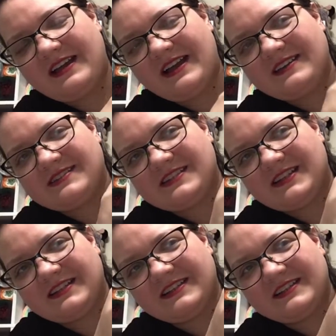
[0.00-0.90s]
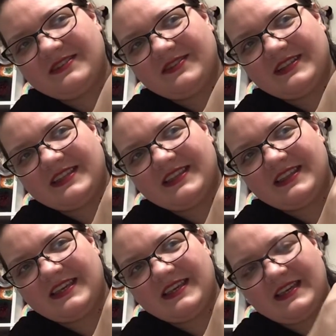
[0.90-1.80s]
I started with
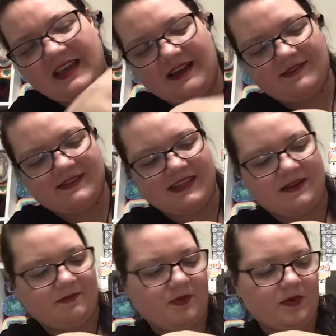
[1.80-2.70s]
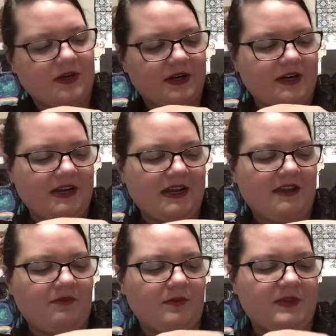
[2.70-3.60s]
the outside border, and
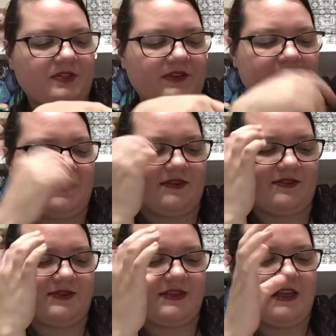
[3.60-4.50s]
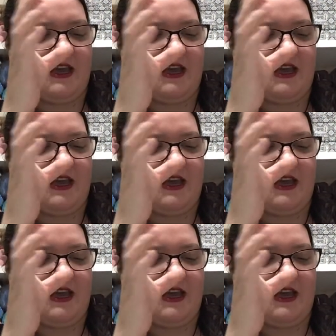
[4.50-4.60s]
I will be doing those.